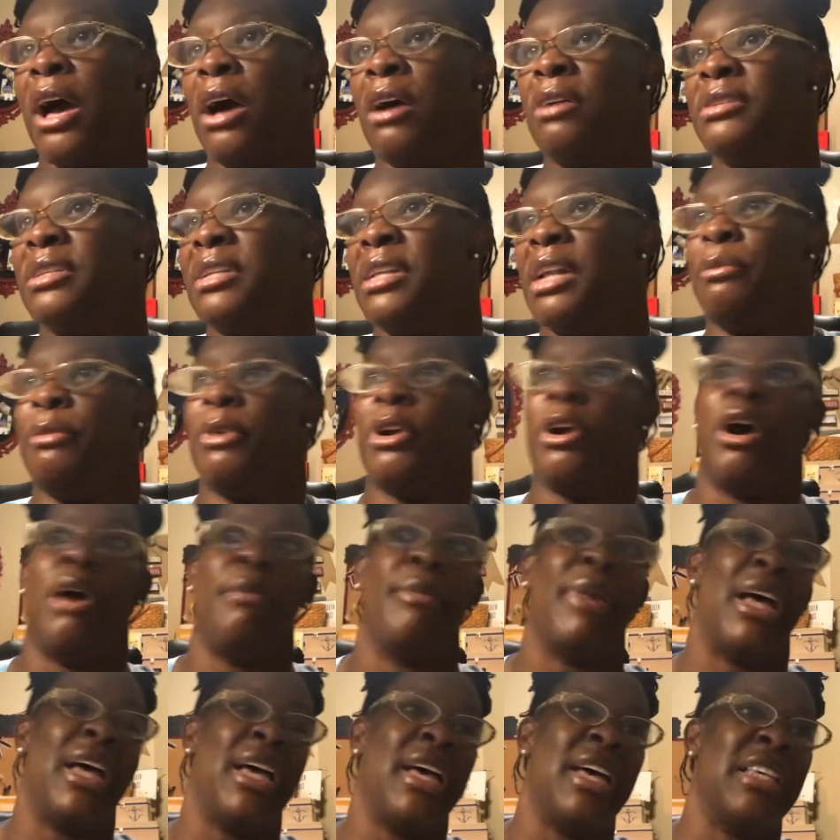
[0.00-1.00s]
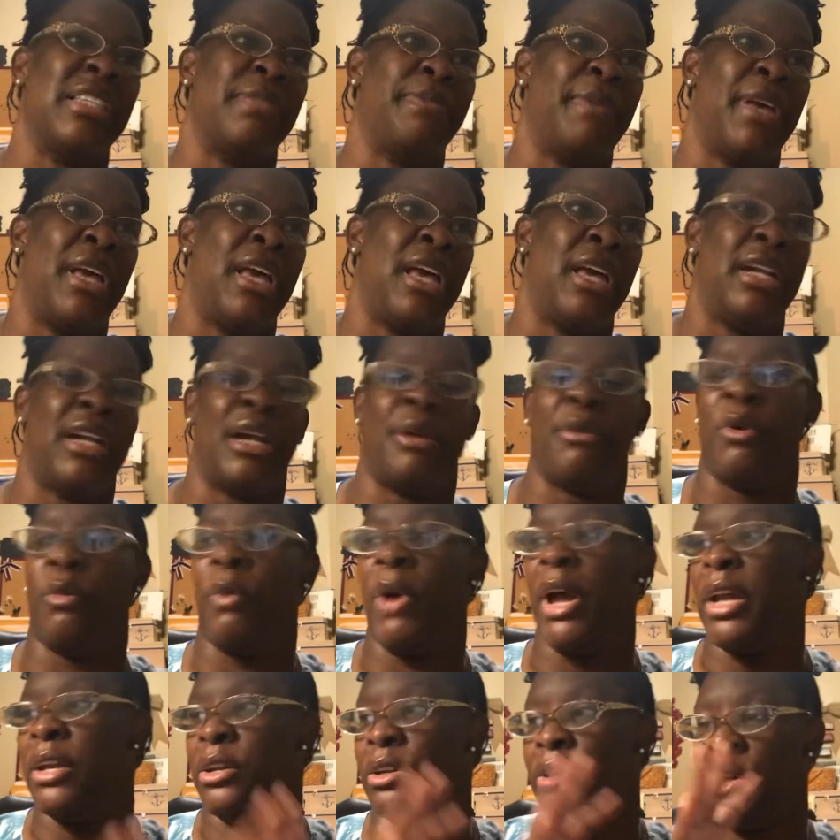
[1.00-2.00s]
you know, clean up the house and I'm
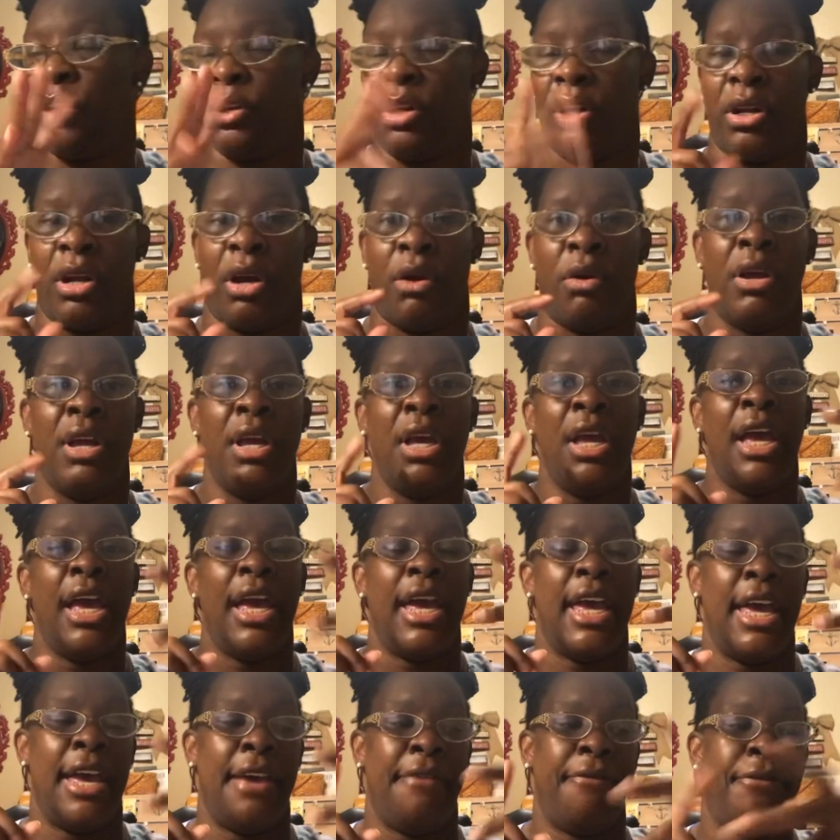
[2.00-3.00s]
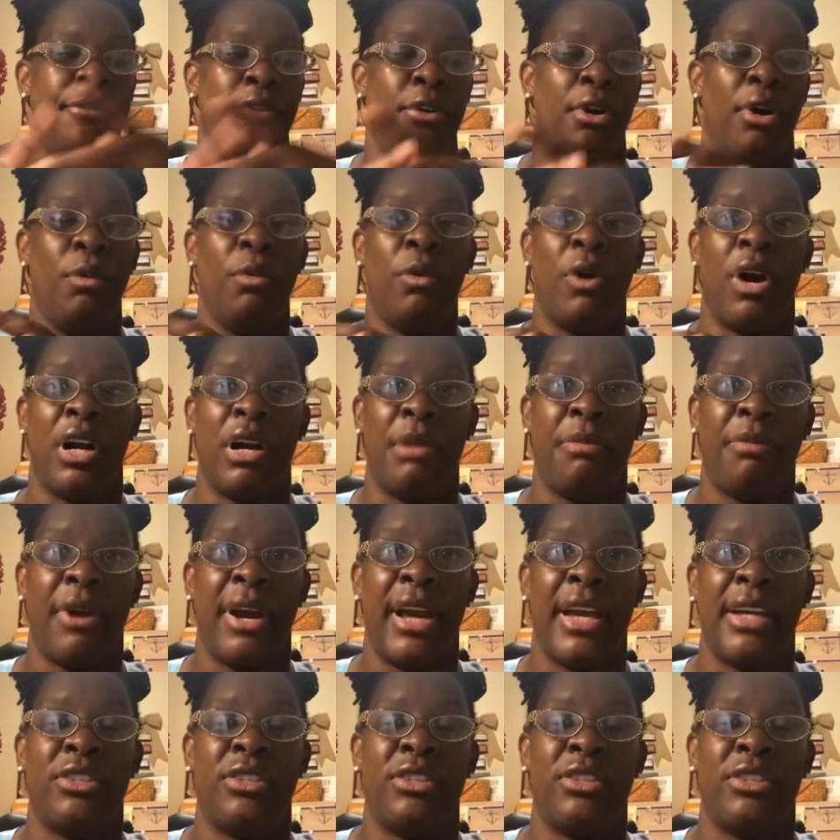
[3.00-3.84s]
gonna call my husband, I'm gonna wait. No, no, no.